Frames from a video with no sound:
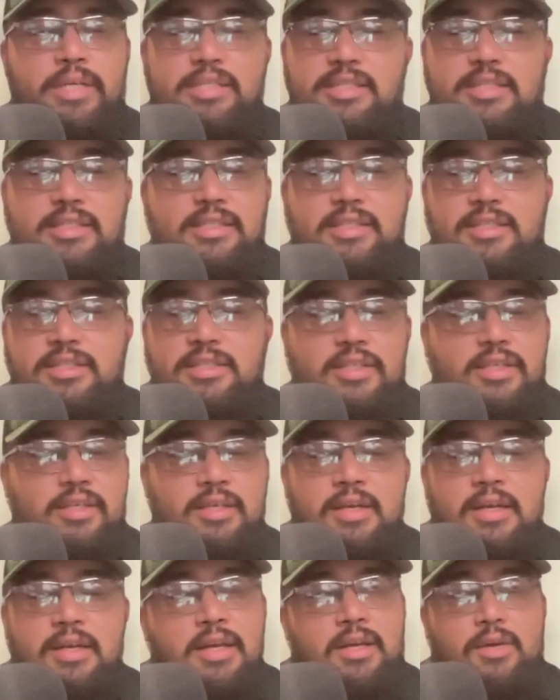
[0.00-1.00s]
as an
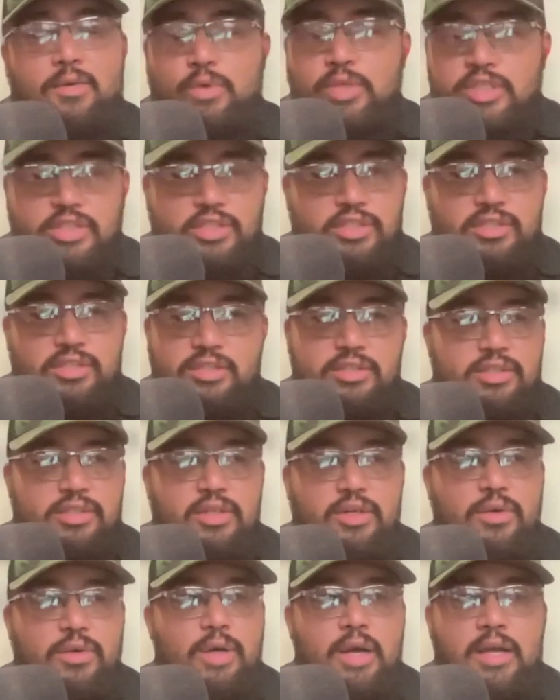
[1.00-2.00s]
assistant, which is, I
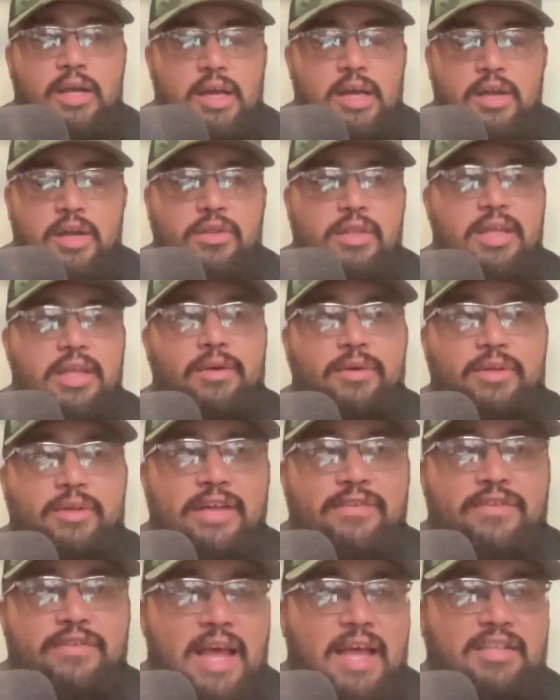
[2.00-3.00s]
don't think I really
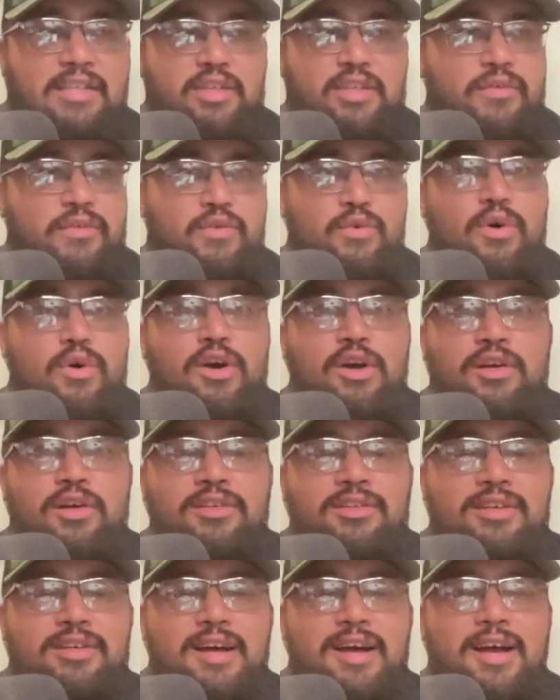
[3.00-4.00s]
have to ask you if you
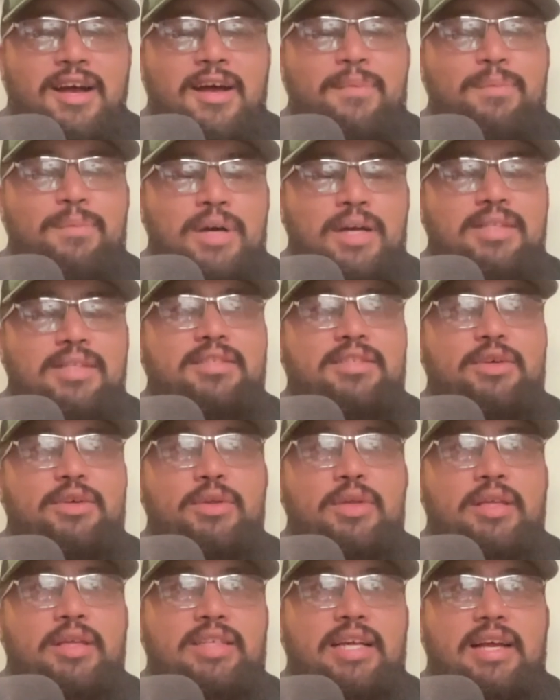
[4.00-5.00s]
are, but
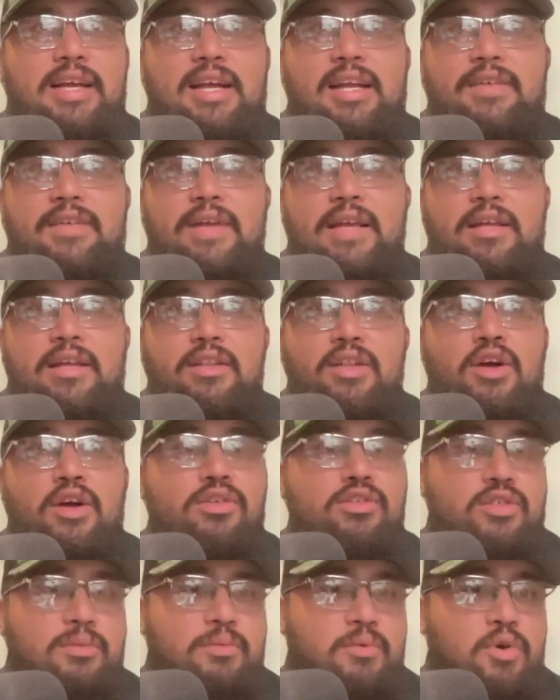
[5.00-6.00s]
is that kind of like a
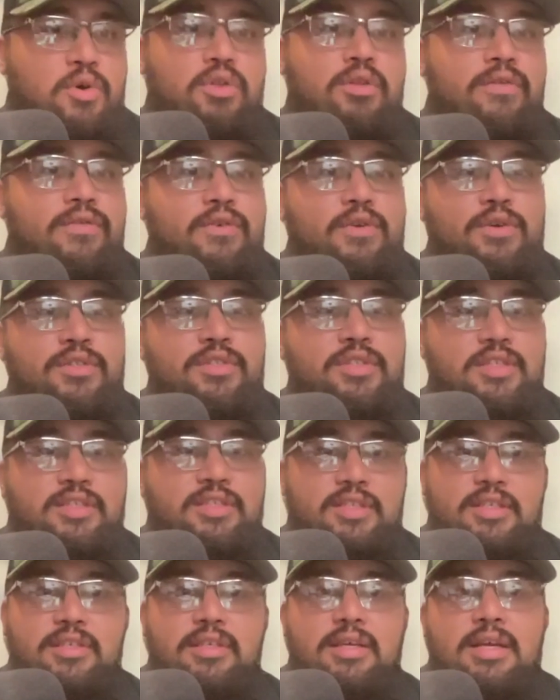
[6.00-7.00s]
long-term goal of yours,
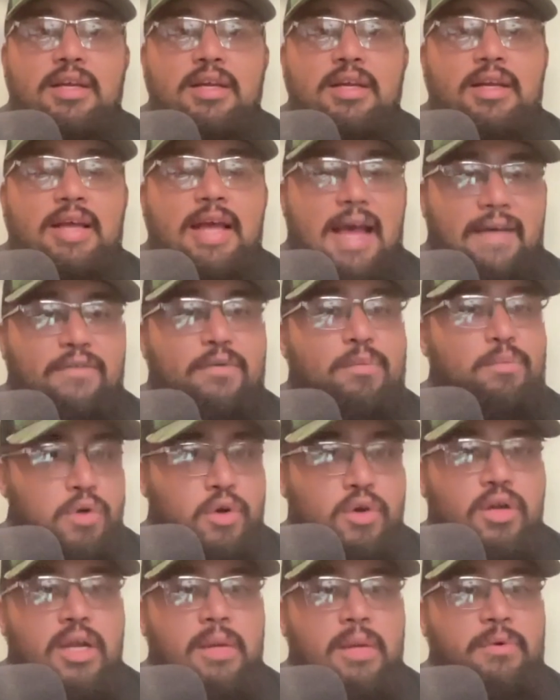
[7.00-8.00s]
is to have a
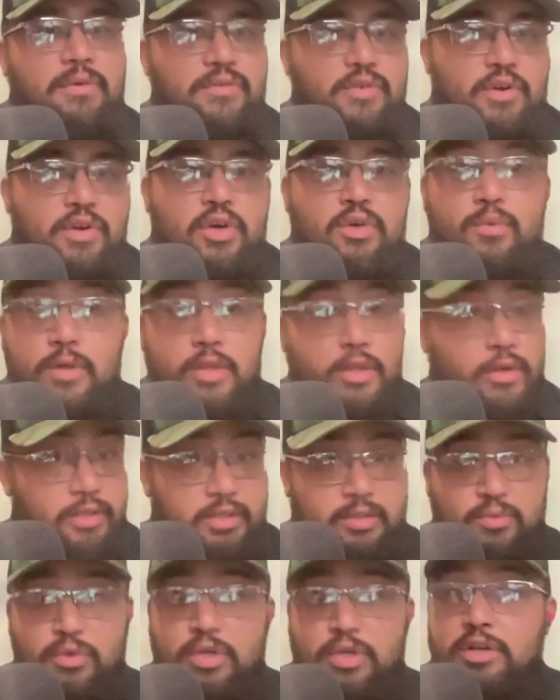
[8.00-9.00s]
program of your own, whether
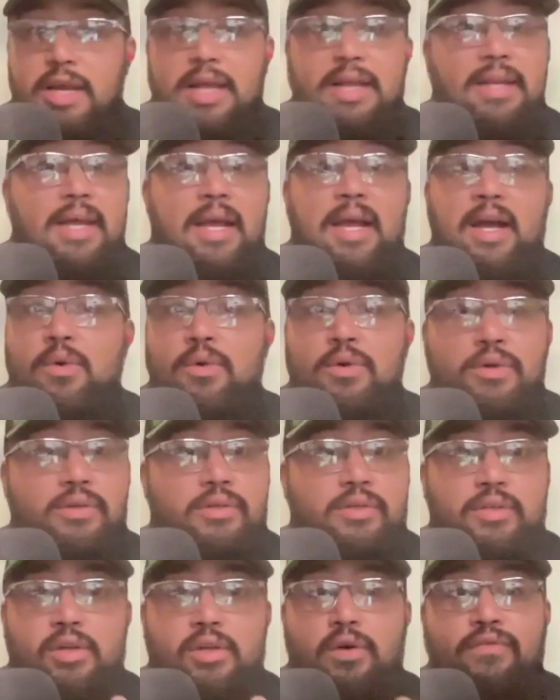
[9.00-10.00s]
it's where you're at now or,
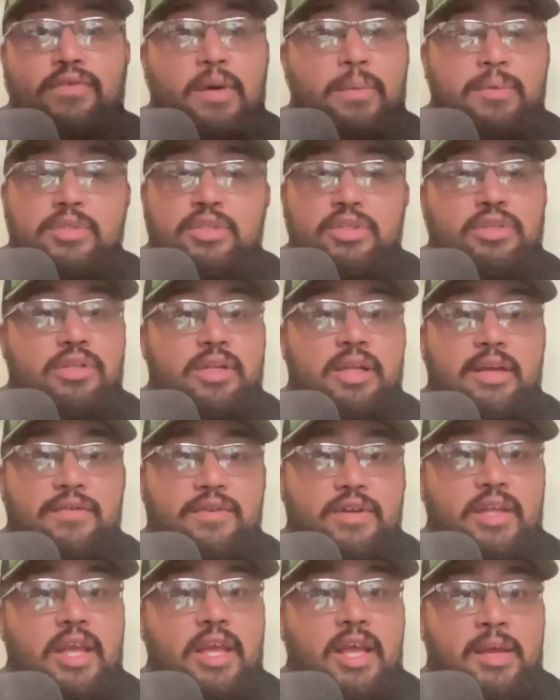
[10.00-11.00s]
if opportunity
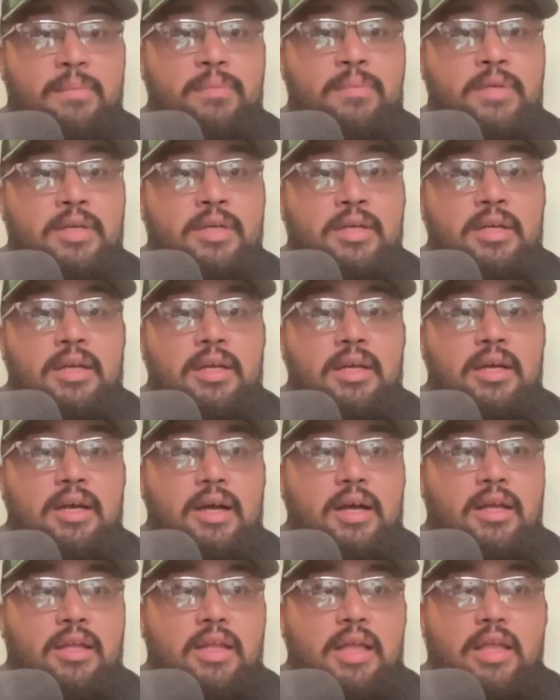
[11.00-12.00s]
ever came,
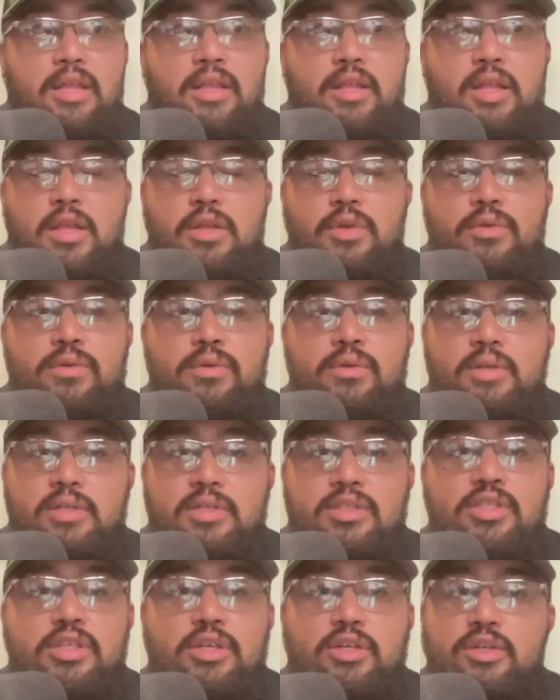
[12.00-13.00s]
that you'd
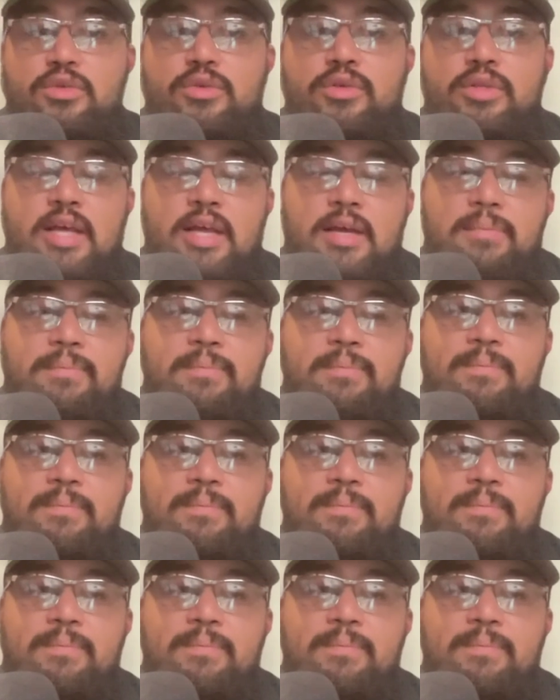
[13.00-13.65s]
consider doing that?